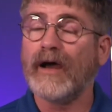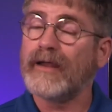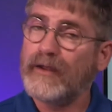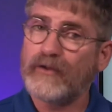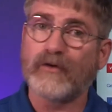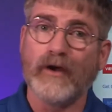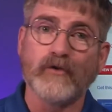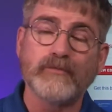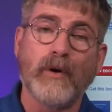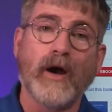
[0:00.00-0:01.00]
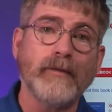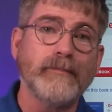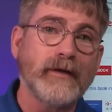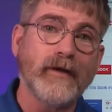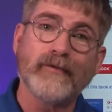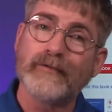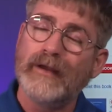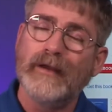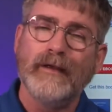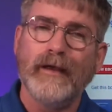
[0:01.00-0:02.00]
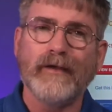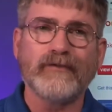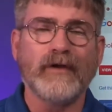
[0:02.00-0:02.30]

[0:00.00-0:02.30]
Israel's part, because that's